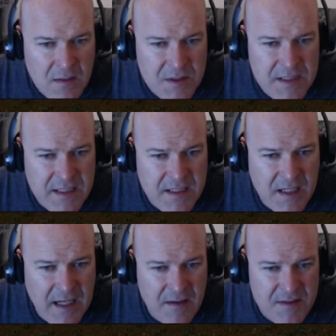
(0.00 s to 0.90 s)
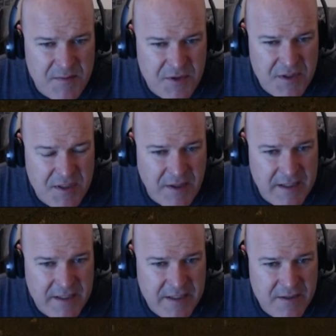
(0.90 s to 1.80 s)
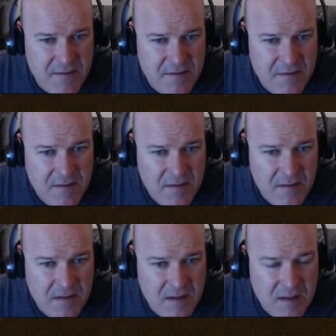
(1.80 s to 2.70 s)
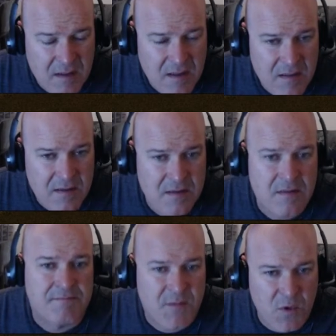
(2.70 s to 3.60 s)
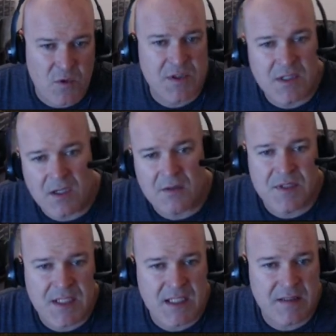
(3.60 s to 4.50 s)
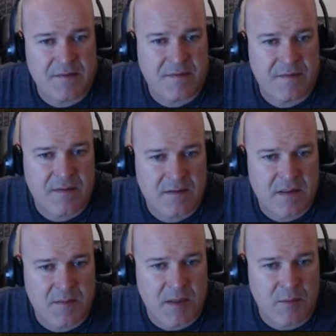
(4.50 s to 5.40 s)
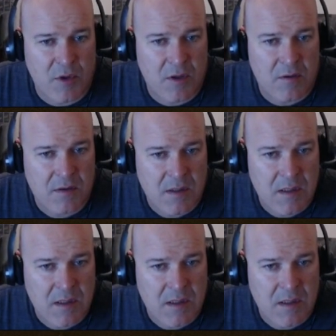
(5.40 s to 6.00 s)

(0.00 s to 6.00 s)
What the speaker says: We just need to cut out some trees right in here. Of course, autosave. Come on, bro.